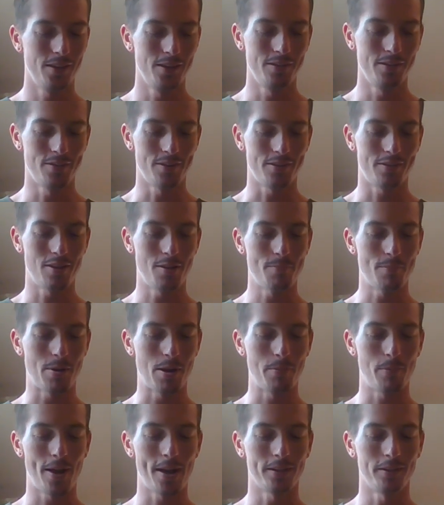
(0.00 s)
Is that something
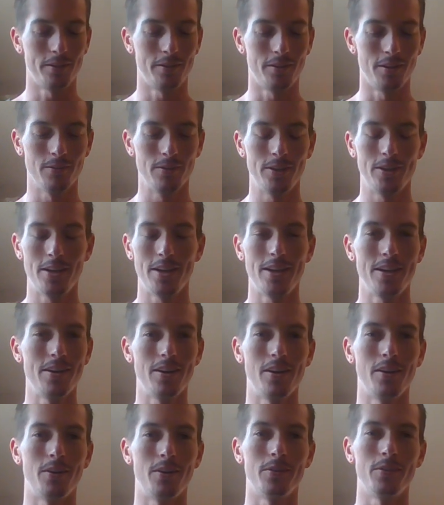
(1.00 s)
I practice every day?
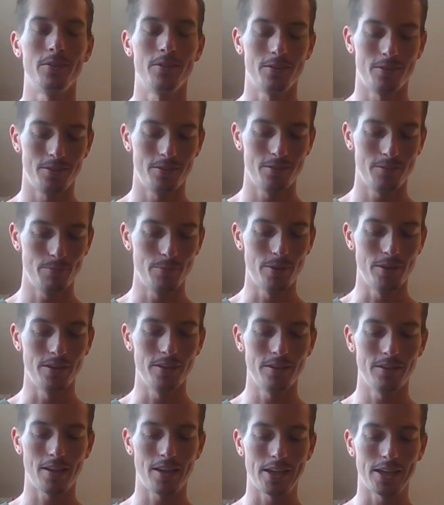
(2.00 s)
No,
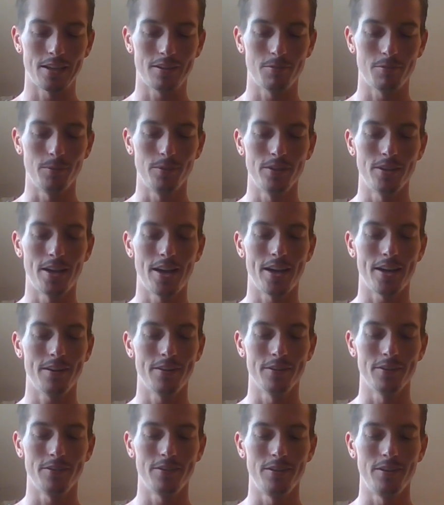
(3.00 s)
but I got some good
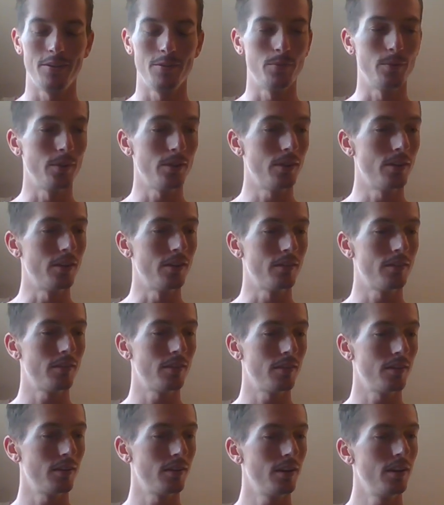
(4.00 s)
accuracy with
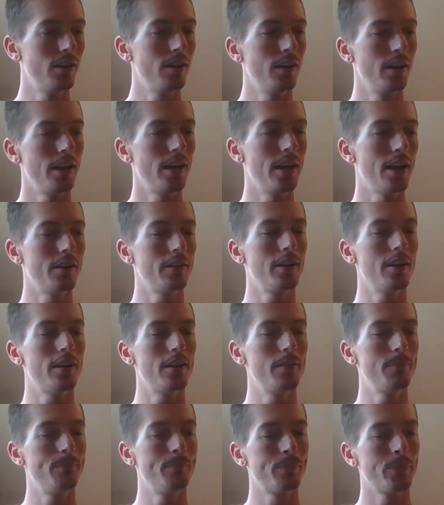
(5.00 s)
this
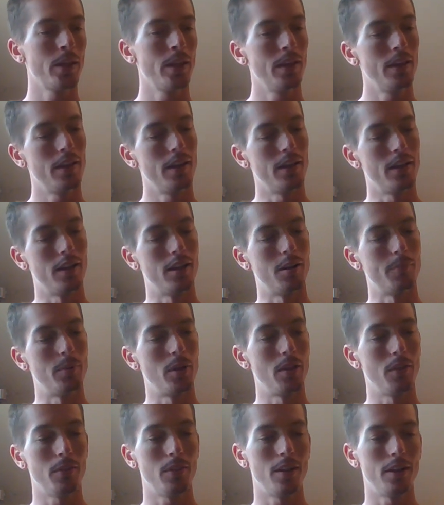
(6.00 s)
handgun.
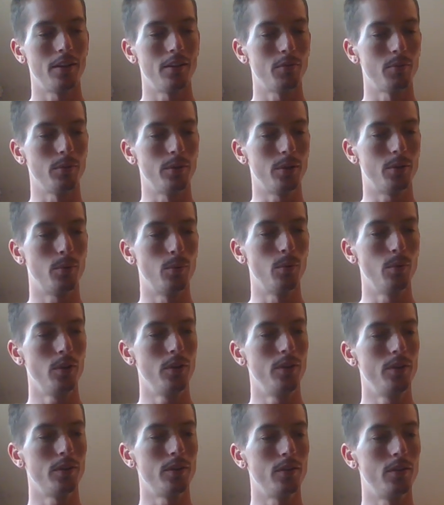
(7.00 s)
Another thing that's really cool
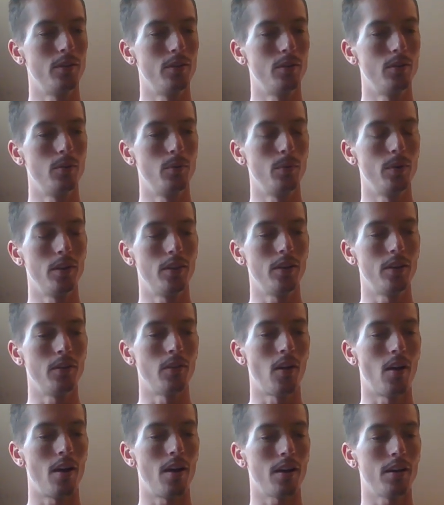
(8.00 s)
that you can do with the
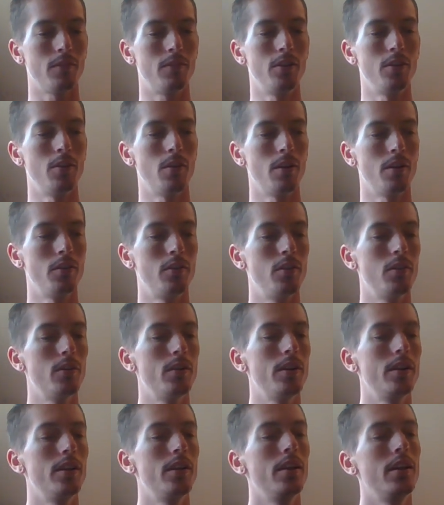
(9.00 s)
Glock, if you know how to
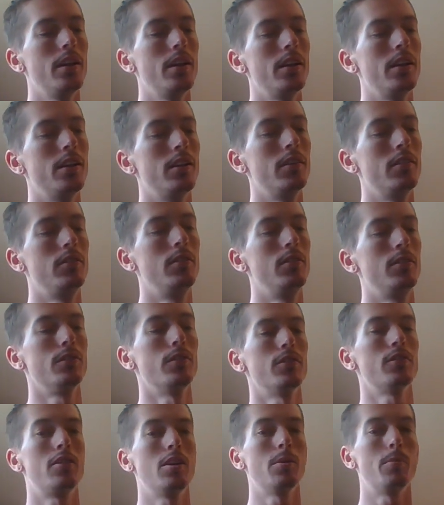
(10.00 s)
do it, is you
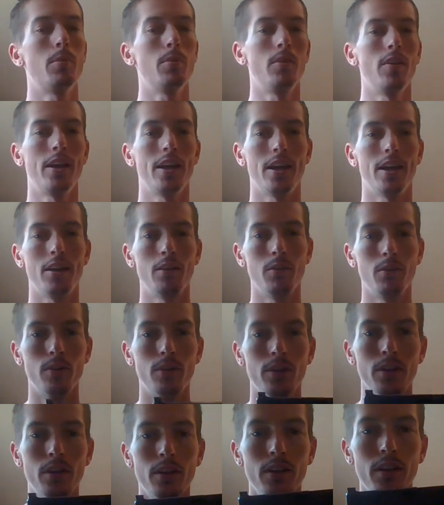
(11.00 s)
can stipple the
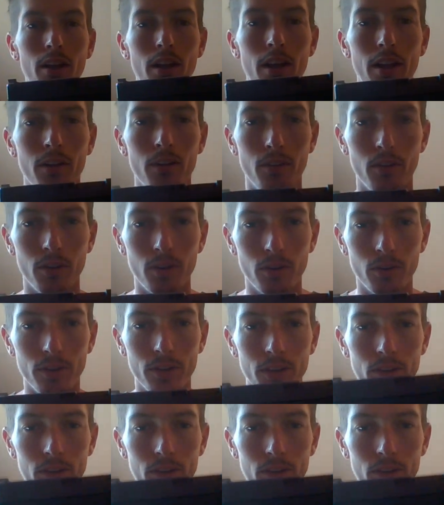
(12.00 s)
handle. I don't know